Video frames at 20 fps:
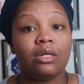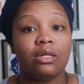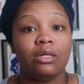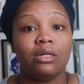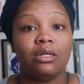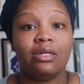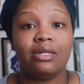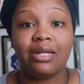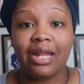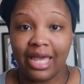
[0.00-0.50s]

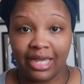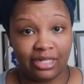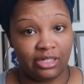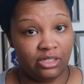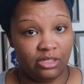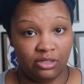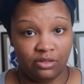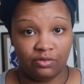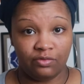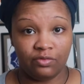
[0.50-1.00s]

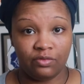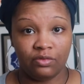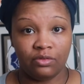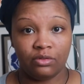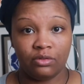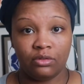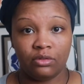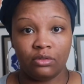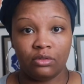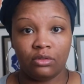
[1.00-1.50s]
negative.
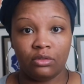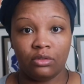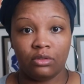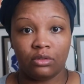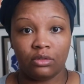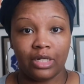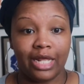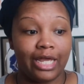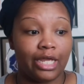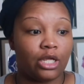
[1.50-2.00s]

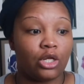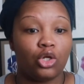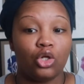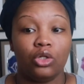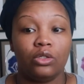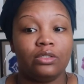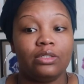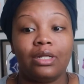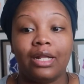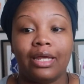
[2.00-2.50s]
Like
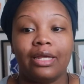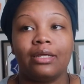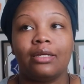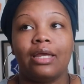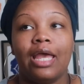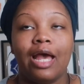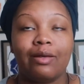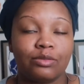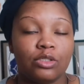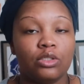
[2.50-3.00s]

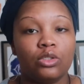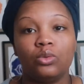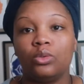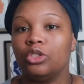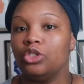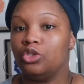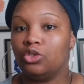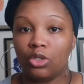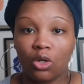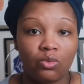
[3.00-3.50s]

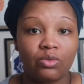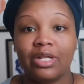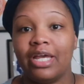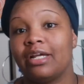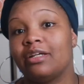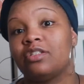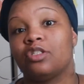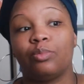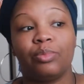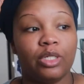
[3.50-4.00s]
absolutely no
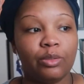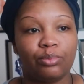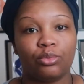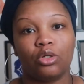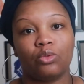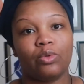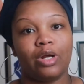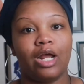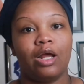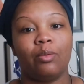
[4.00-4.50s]
negative people
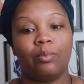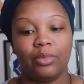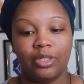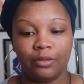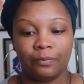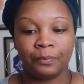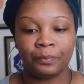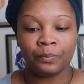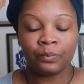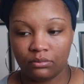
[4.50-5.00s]
around
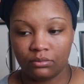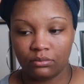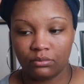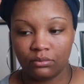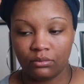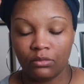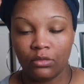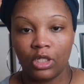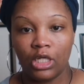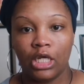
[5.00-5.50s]
me.
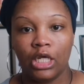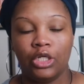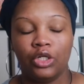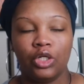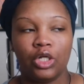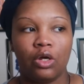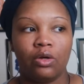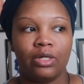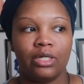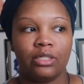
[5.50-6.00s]
And you
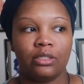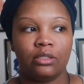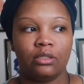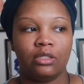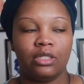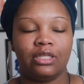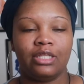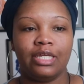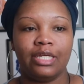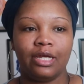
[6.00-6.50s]
know,
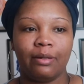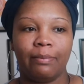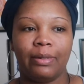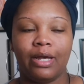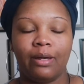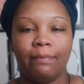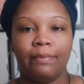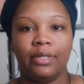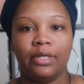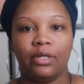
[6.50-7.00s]
the thing
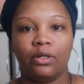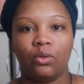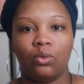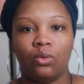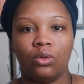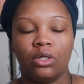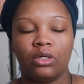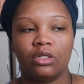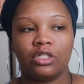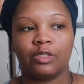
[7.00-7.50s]
about being
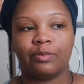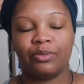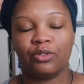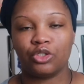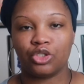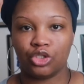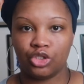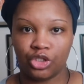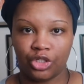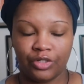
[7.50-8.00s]
on a
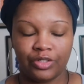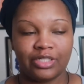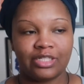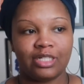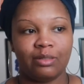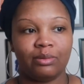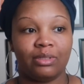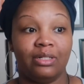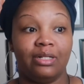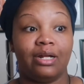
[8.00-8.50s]
spiritual journey,
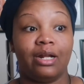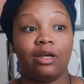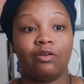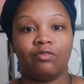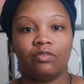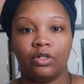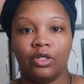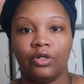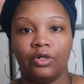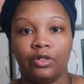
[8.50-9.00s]
something that
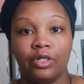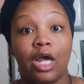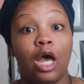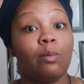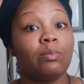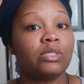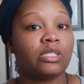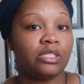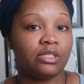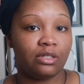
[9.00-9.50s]
I've learned,
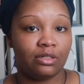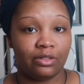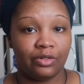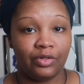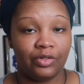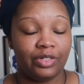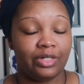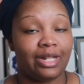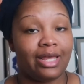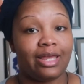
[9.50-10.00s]
I'm still
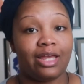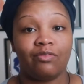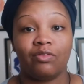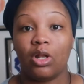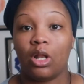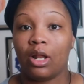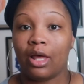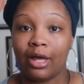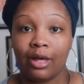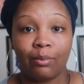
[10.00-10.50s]
learning, I have a
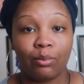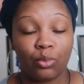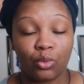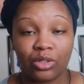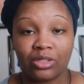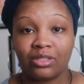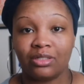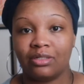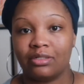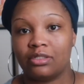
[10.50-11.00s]
lot
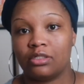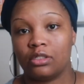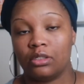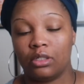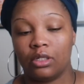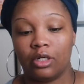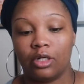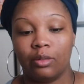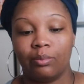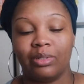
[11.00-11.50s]
more things to
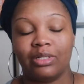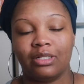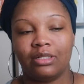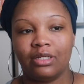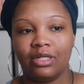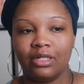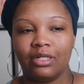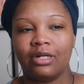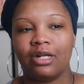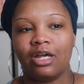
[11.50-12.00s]
learn, but the
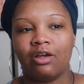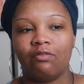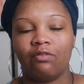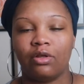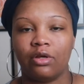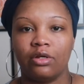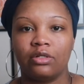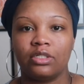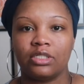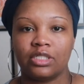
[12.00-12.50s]
thing that I've
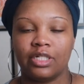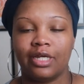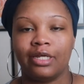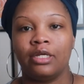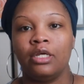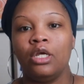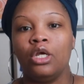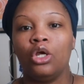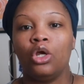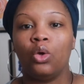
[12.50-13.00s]
learned is that
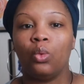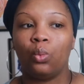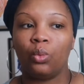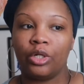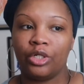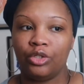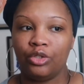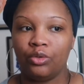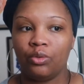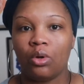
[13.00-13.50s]

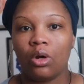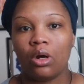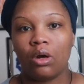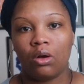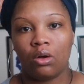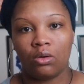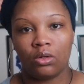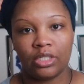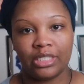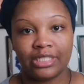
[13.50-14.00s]
when you are
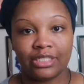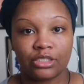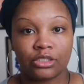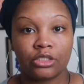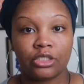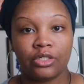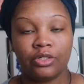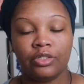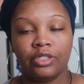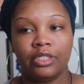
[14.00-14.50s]
on this
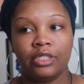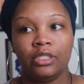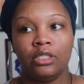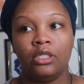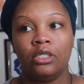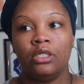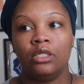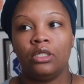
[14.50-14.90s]
journey,